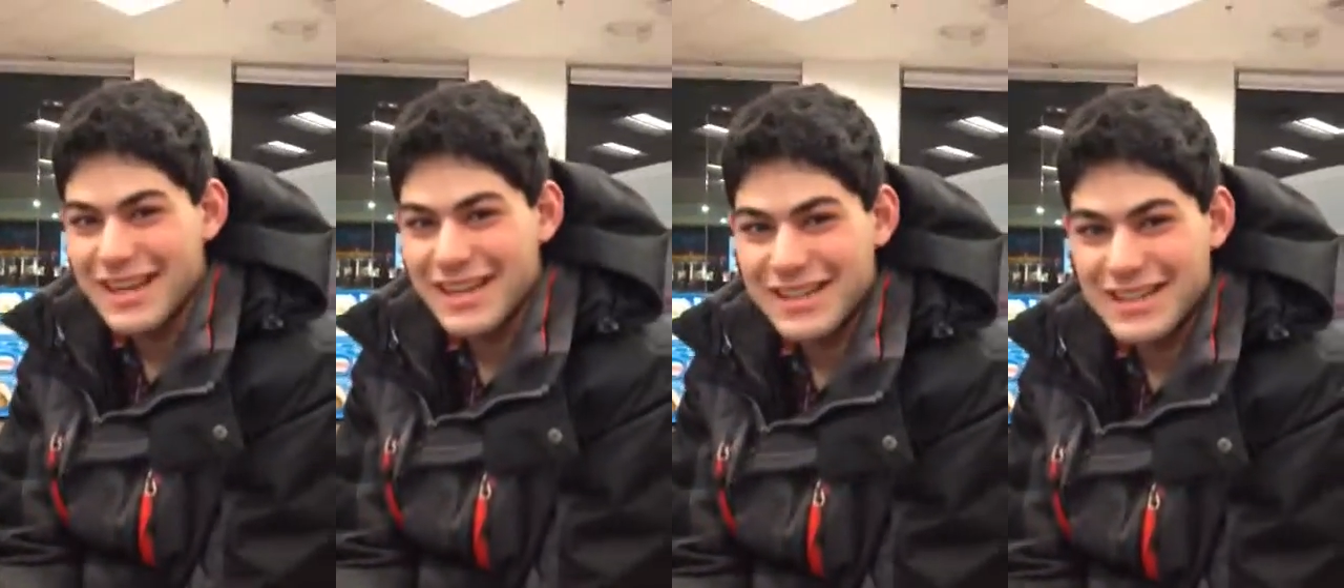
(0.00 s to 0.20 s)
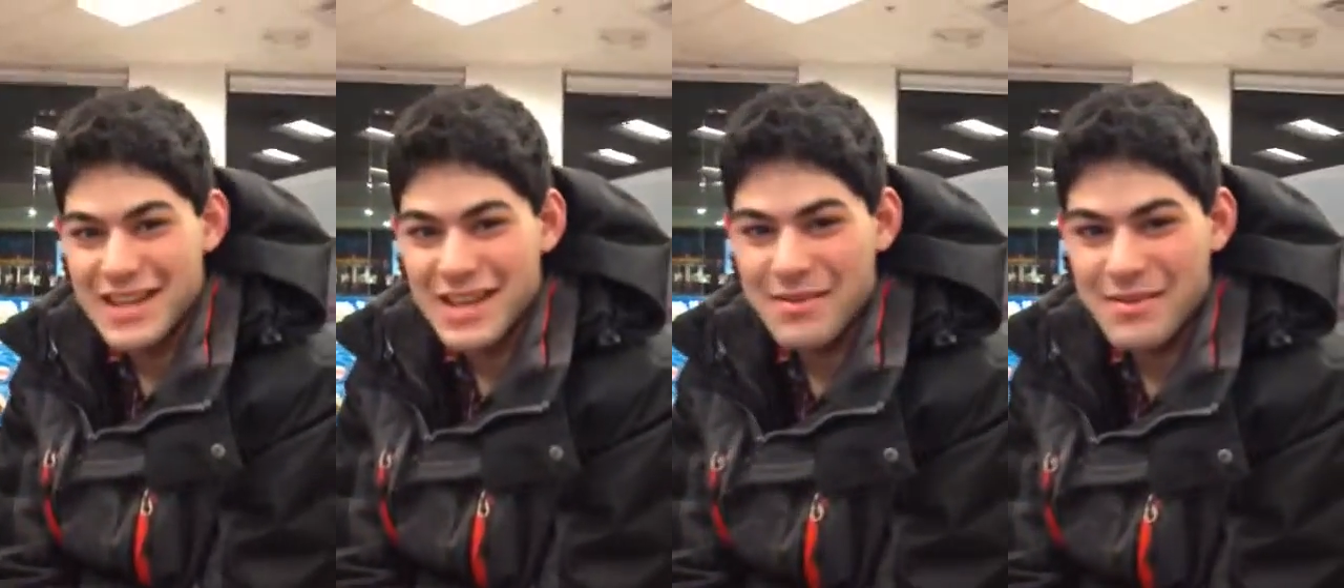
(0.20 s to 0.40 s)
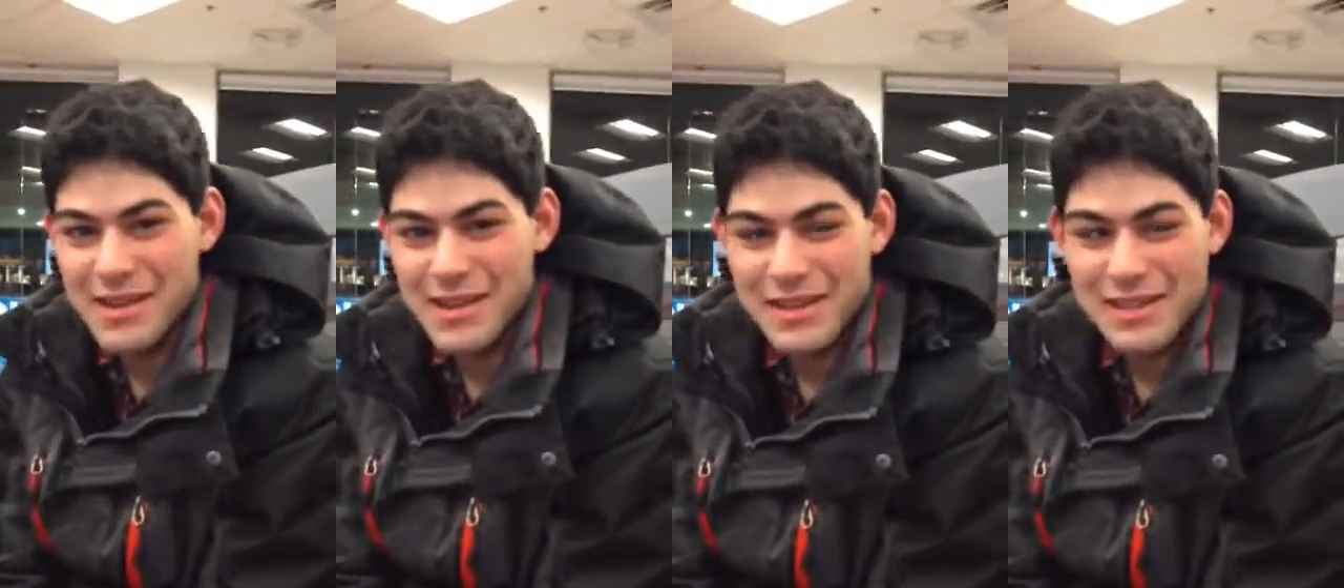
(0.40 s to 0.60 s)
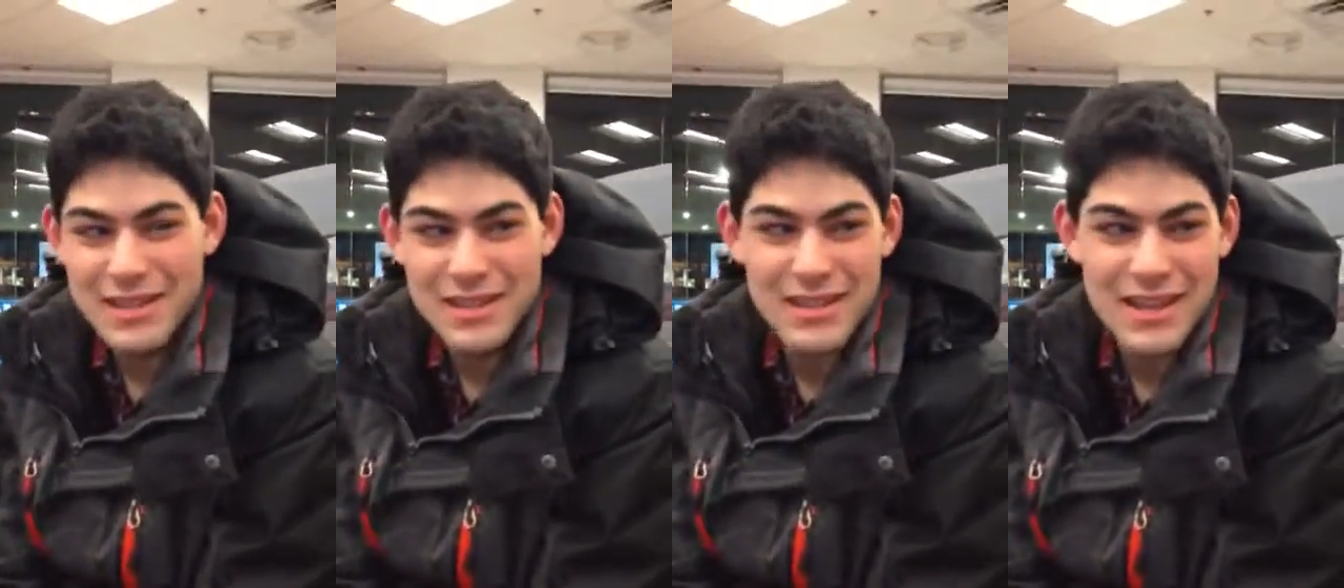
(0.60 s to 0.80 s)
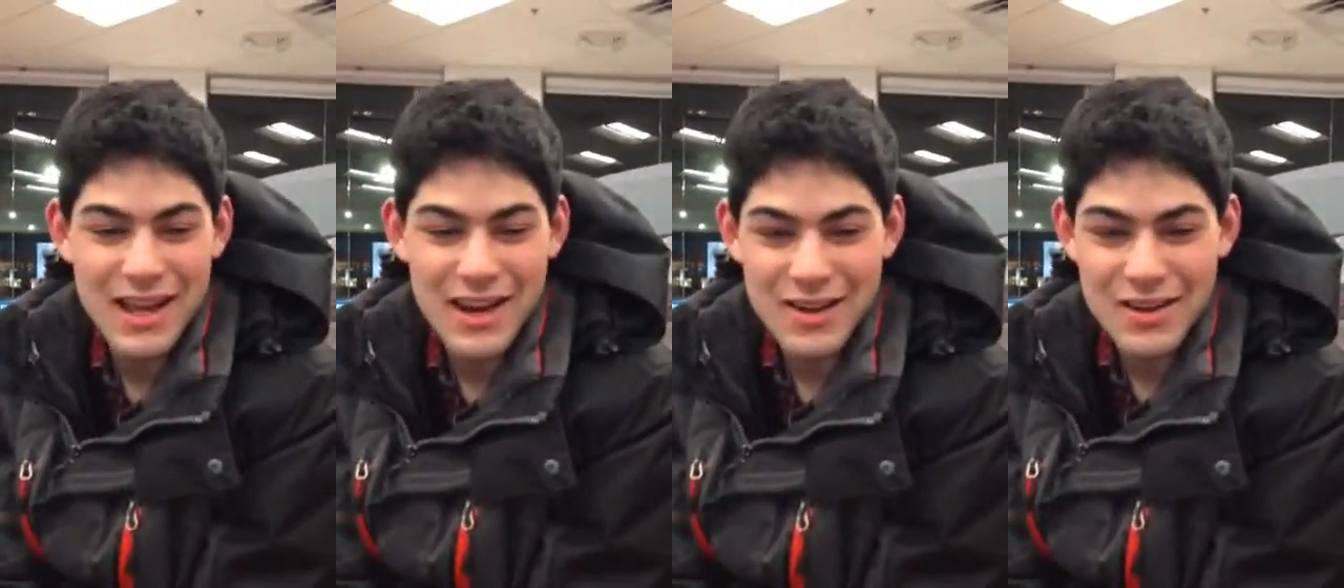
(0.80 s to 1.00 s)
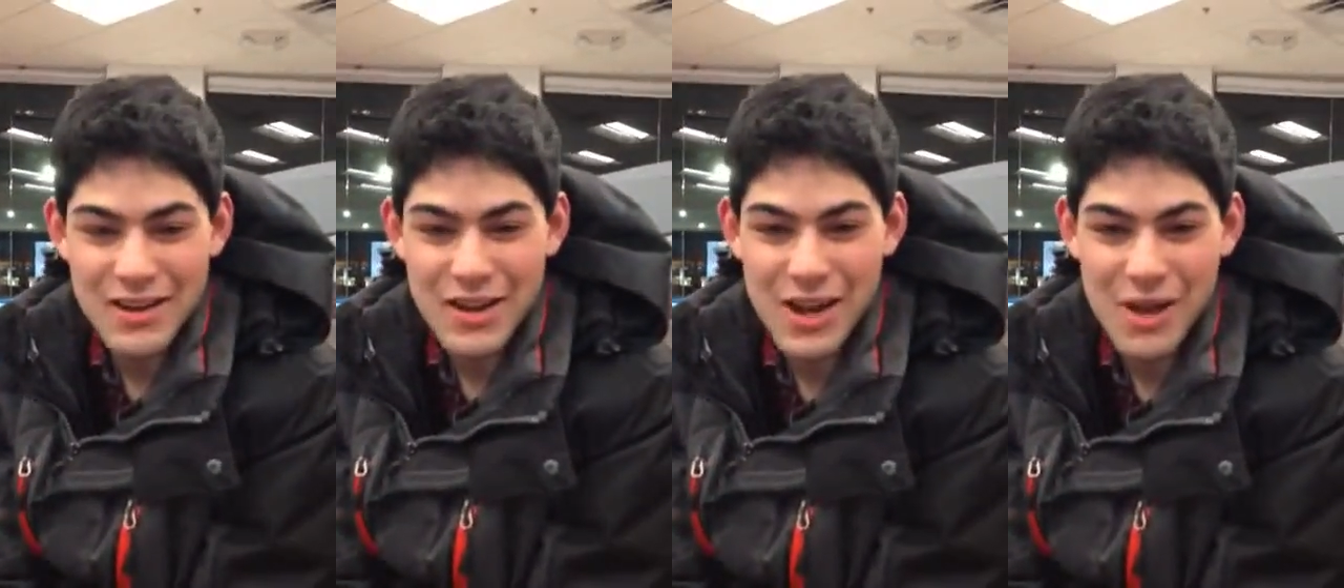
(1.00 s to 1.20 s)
do? Day-to-day basis? I don't know.